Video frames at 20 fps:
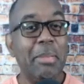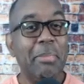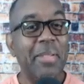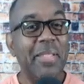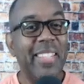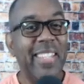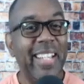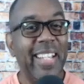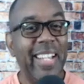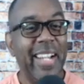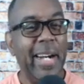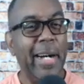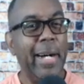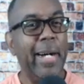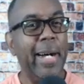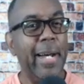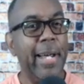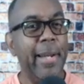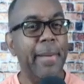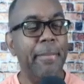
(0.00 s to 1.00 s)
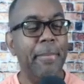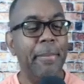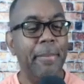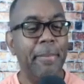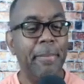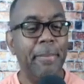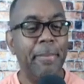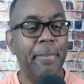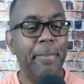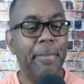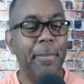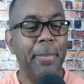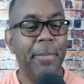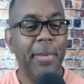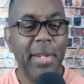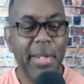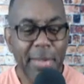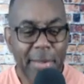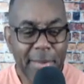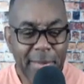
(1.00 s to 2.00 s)
to God.
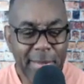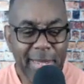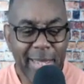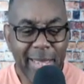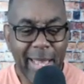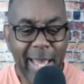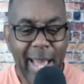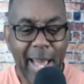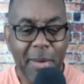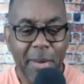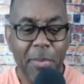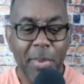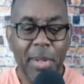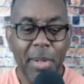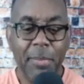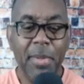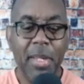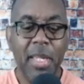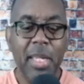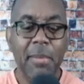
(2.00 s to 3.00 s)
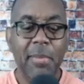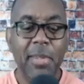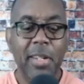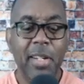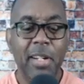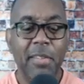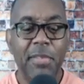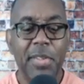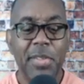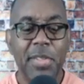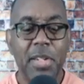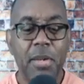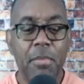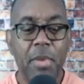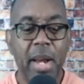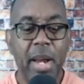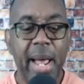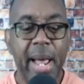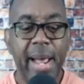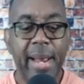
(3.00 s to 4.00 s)
Where do you see that? Well, keep looking at verse number
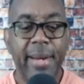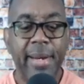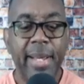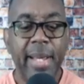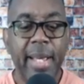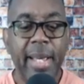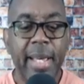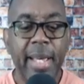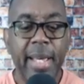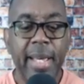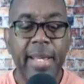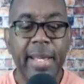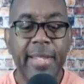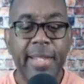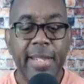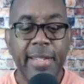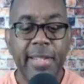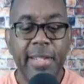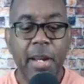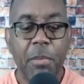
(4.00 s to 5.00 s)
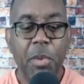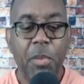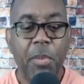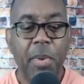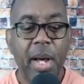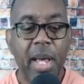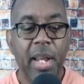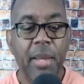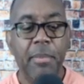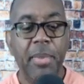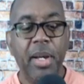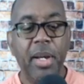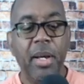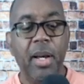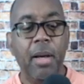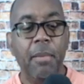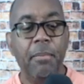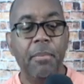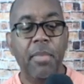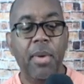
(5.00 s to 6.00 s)
9. He says, number one, and
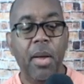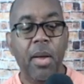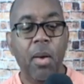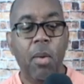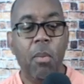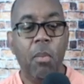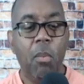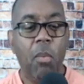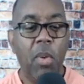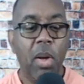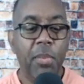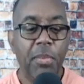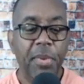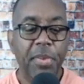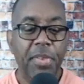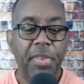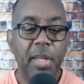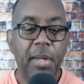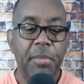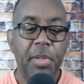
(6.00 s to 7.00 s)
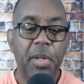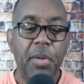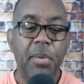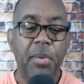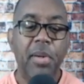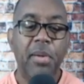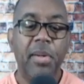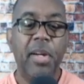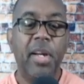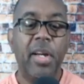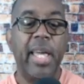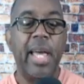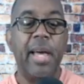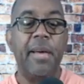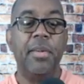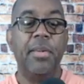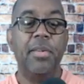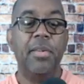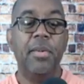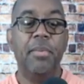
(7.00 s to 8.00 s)
become one with him, no longer
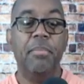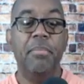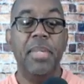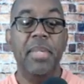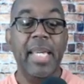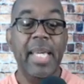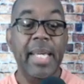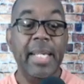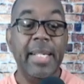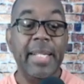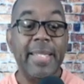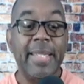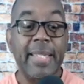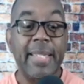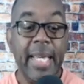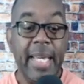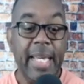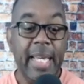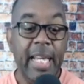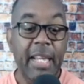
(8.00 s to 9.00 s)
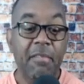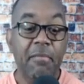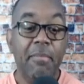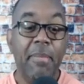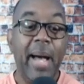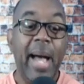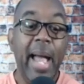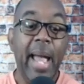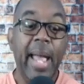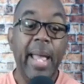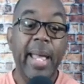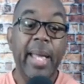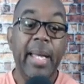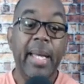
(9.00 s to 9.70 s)
counting on being saved by